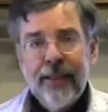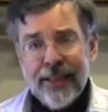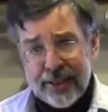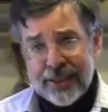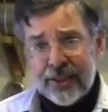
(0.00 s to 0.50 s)

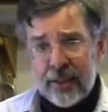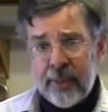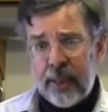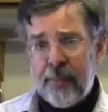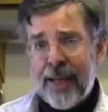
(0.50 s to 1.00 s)
This is the
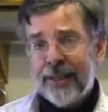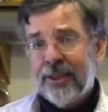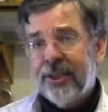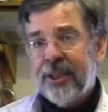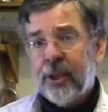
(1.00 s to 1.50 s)

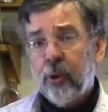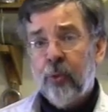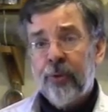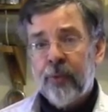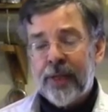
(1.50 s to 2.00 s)
MiniMax
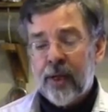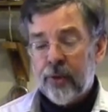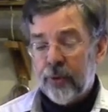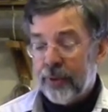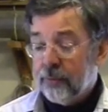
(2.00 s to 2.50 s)

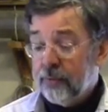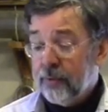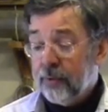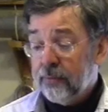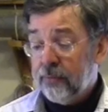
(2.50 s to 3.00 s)
CU300.
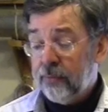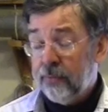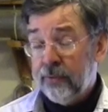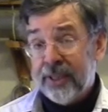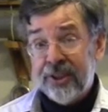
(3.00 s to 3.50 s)

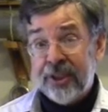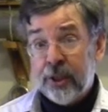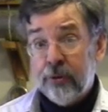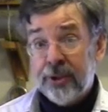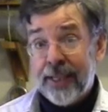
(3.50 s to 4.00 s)
The
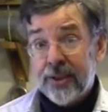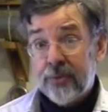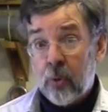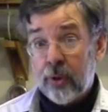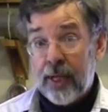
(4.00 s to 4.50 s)
CU stands
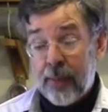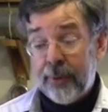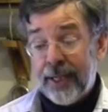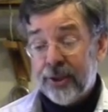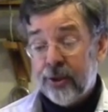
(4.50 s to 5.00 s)
for
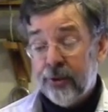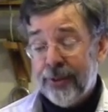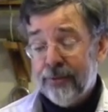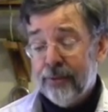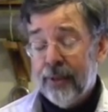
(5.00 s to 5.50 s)
combination
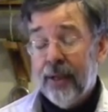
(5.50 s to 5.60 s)
unit.